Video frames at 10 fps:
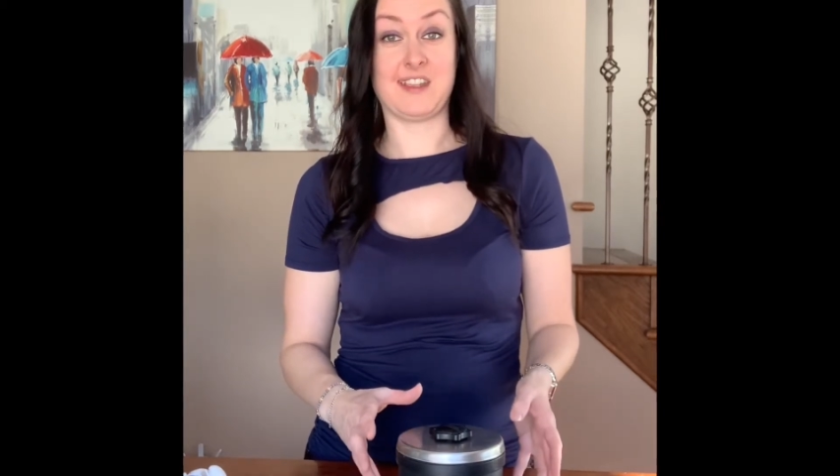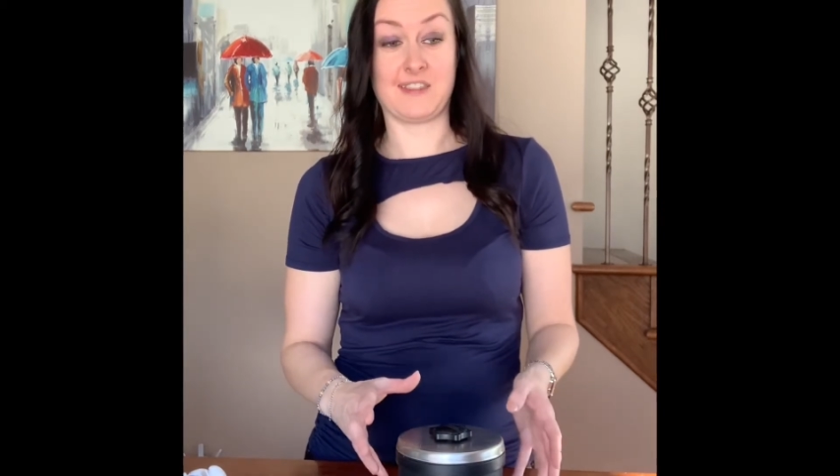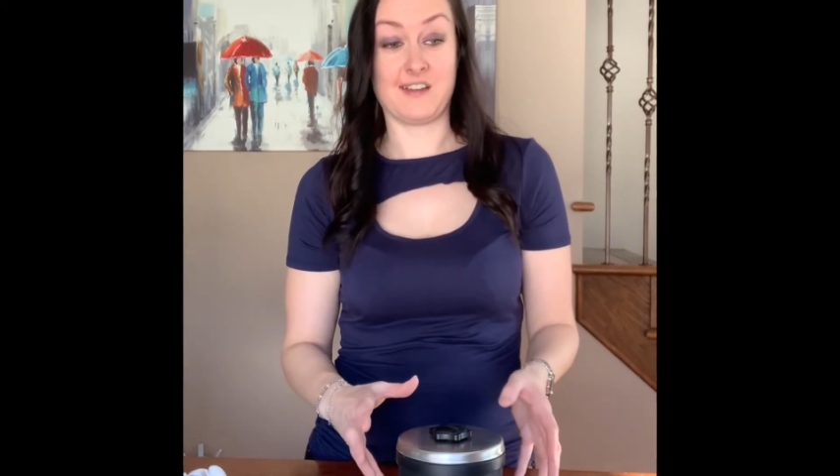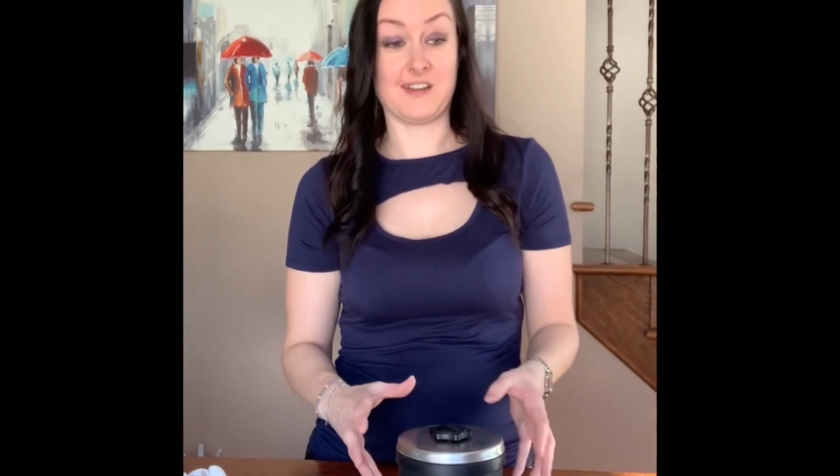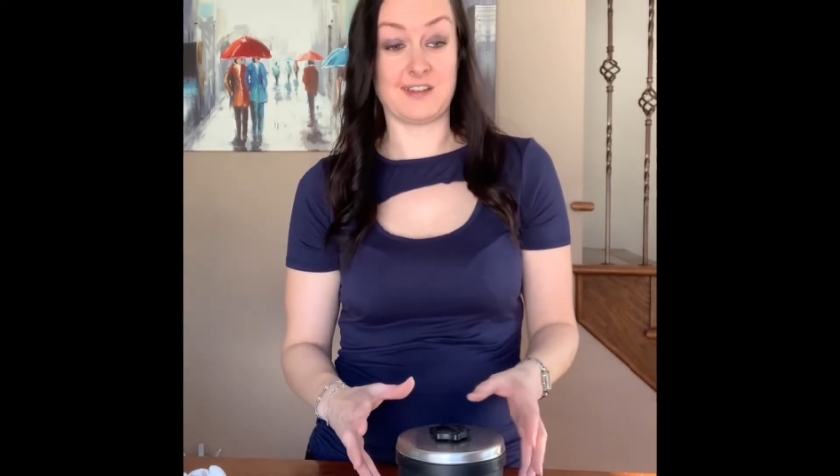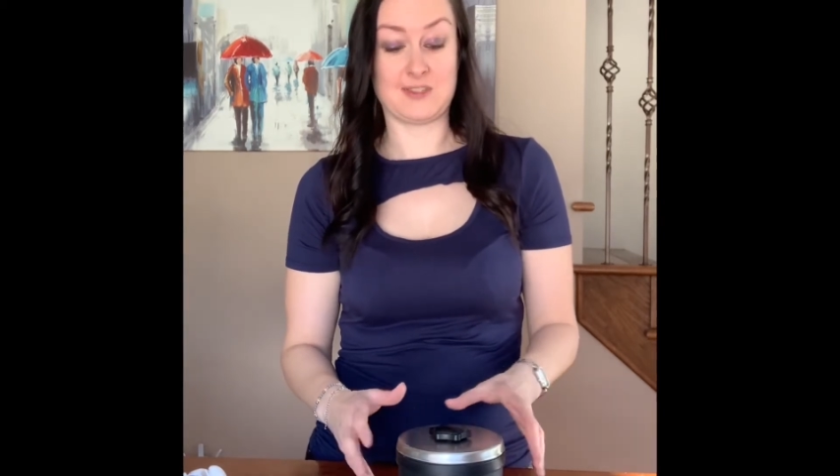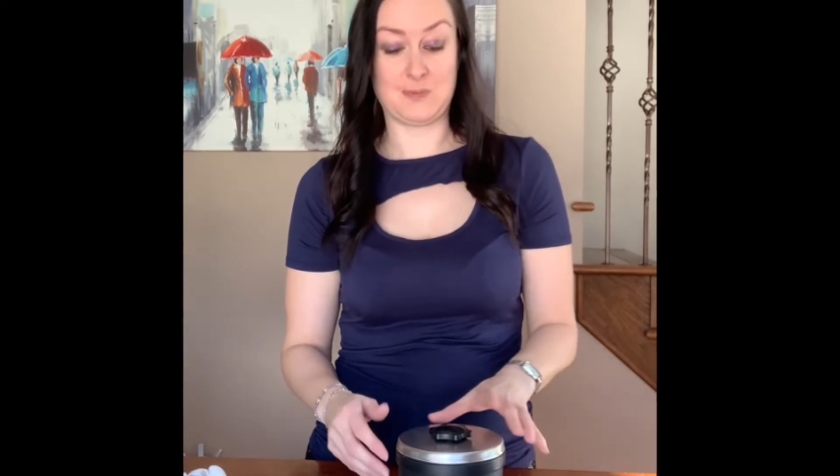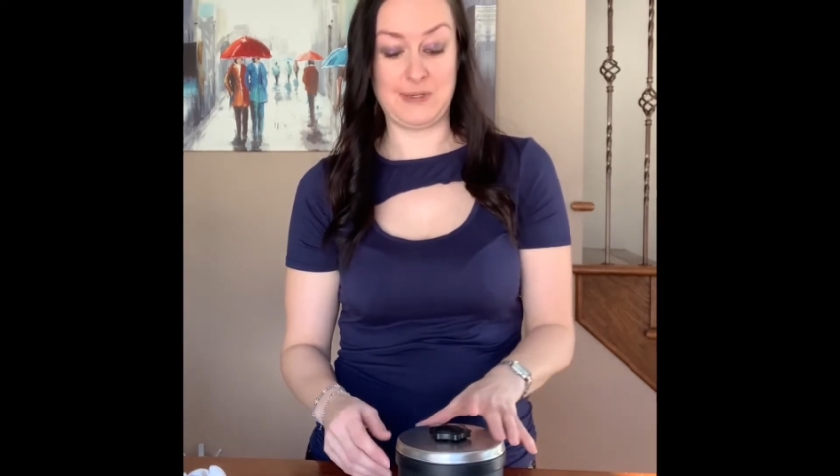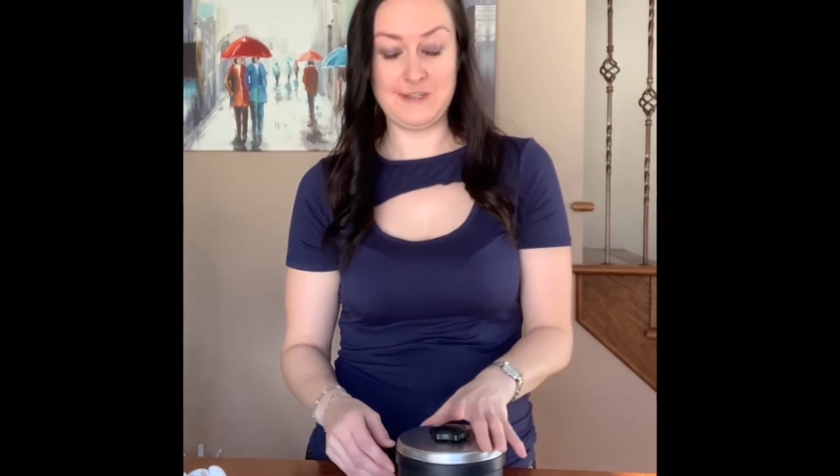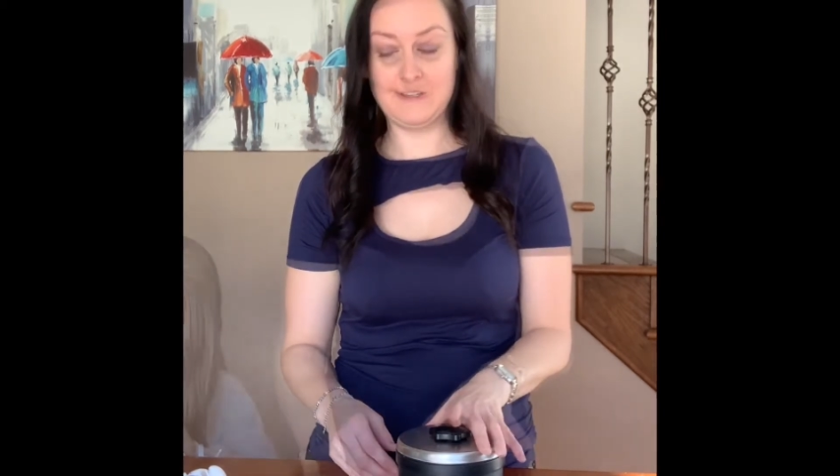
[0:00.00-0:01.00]
at the highest
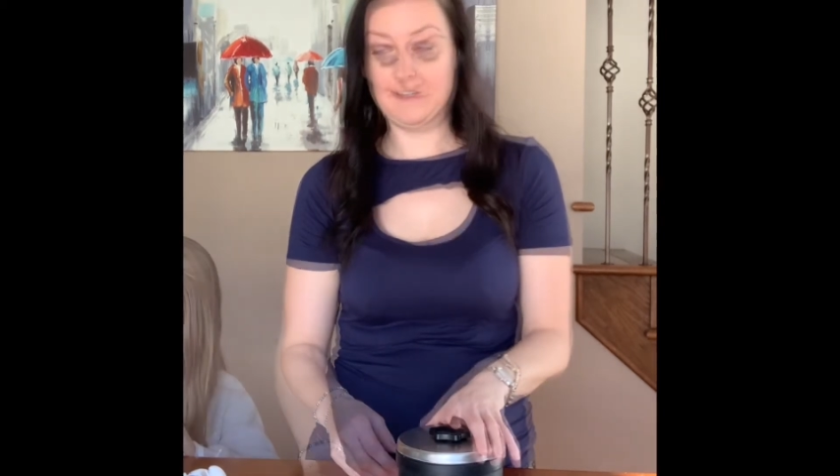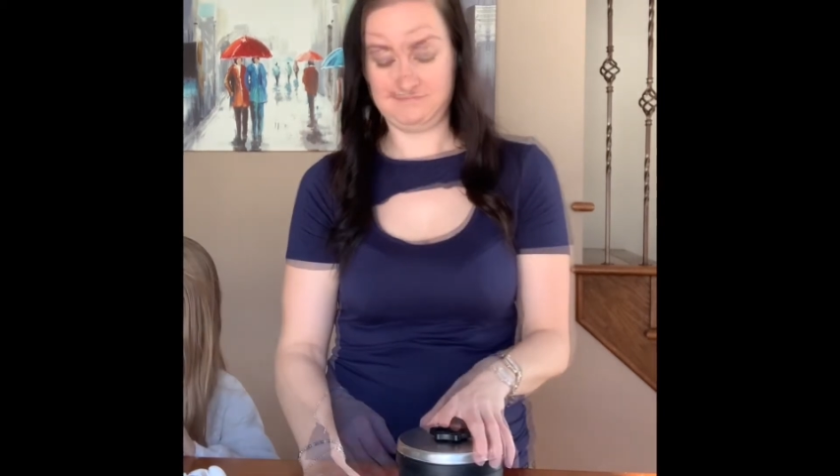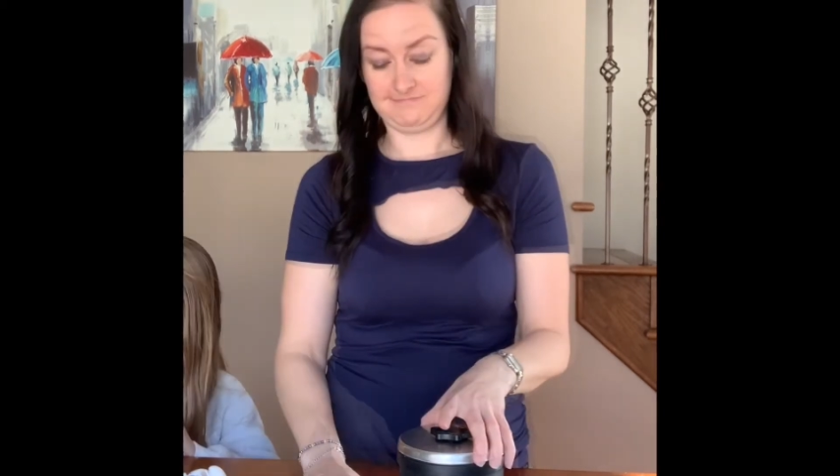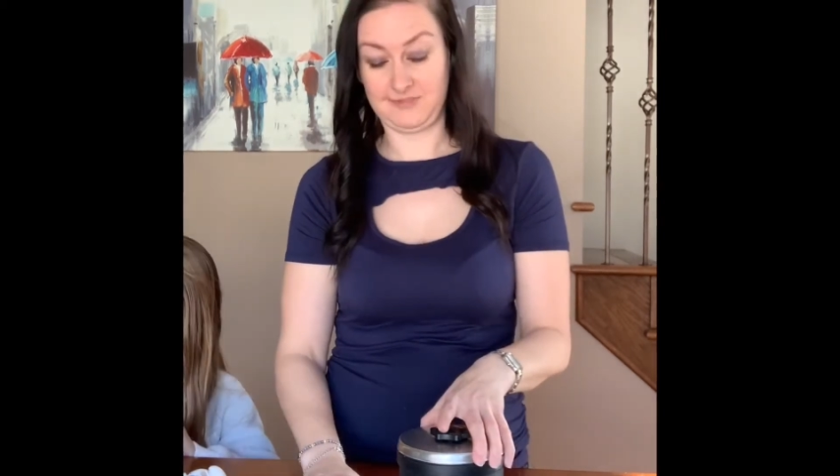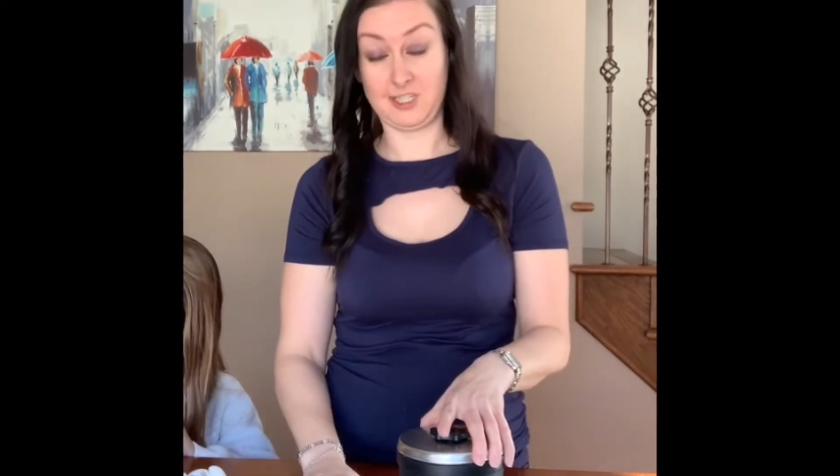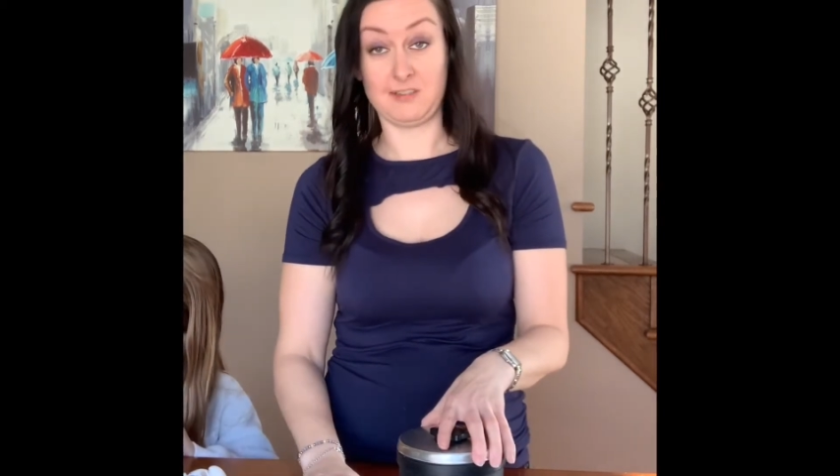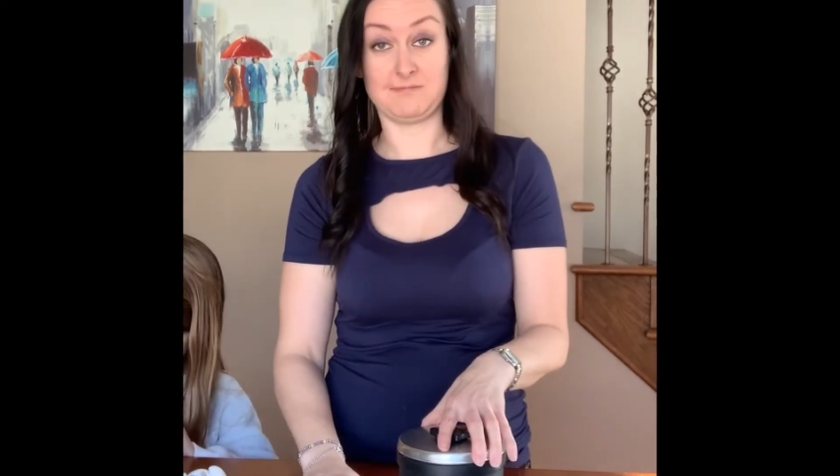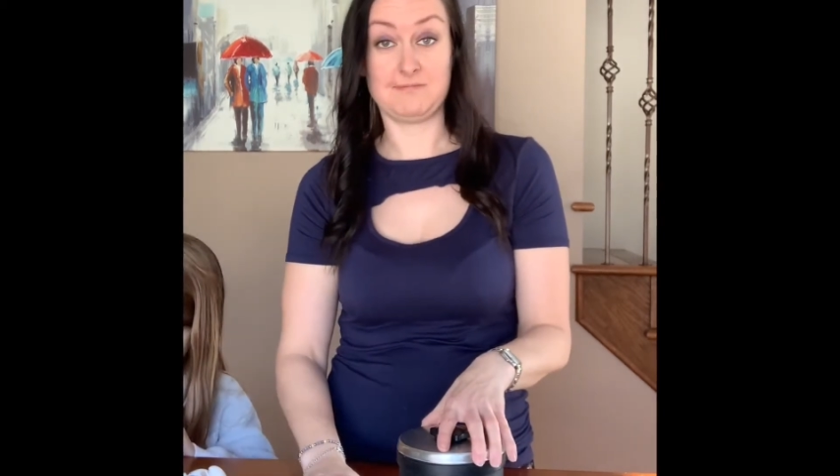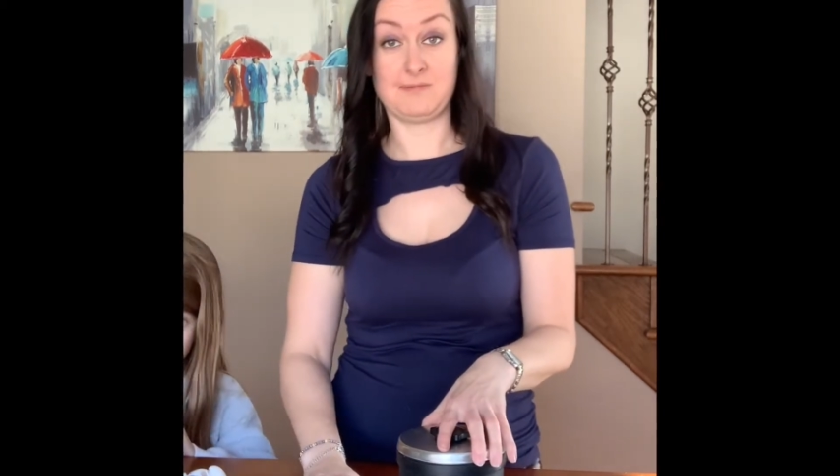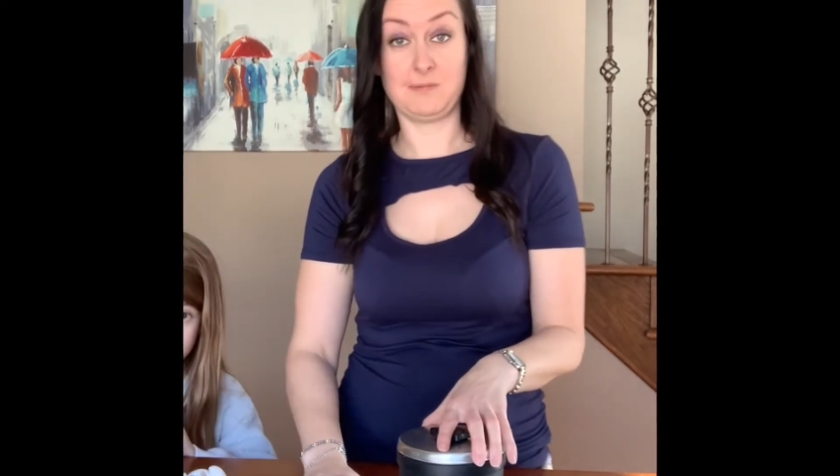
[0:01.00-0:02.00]
speed. Okay,
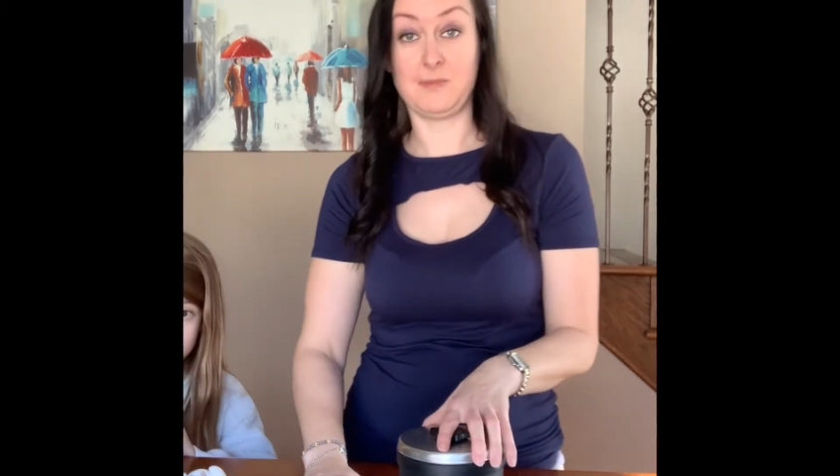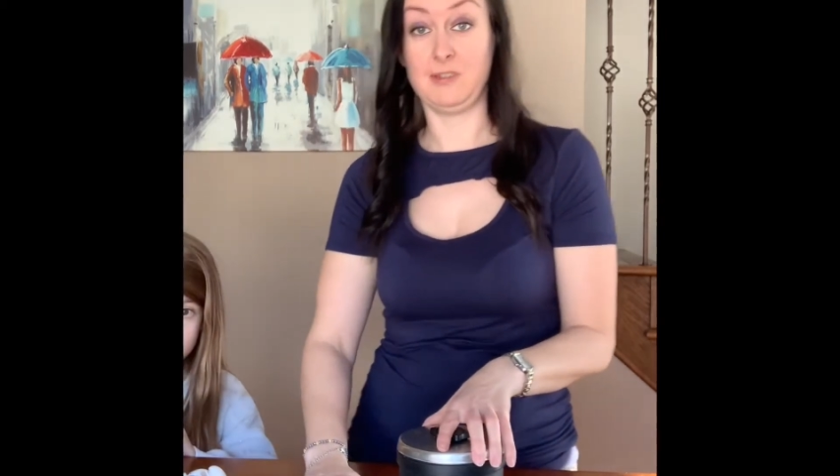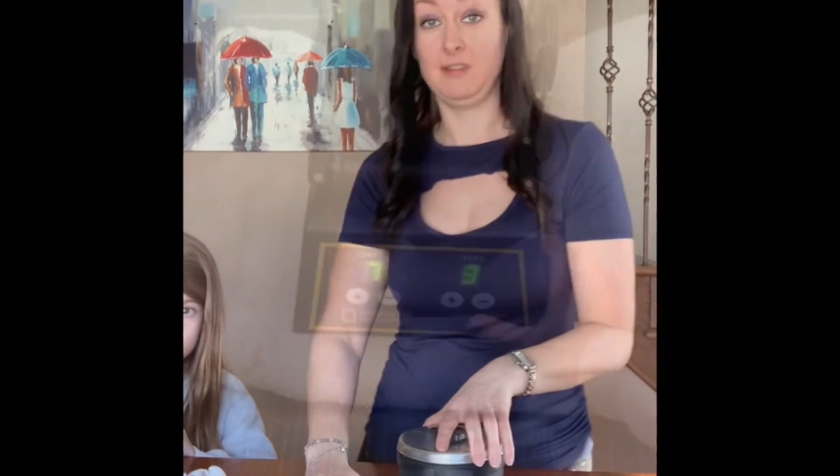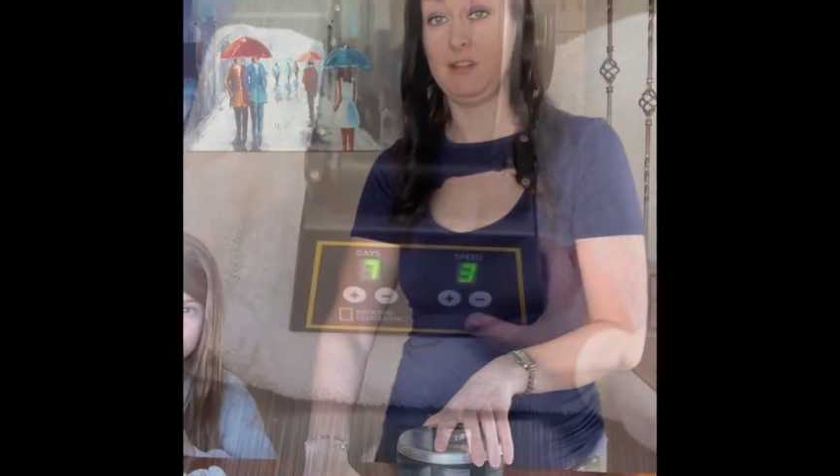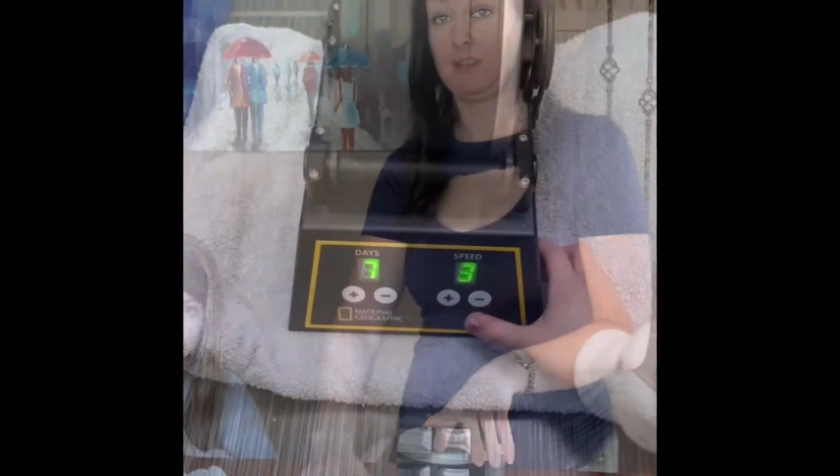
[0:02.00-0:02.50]
good luck.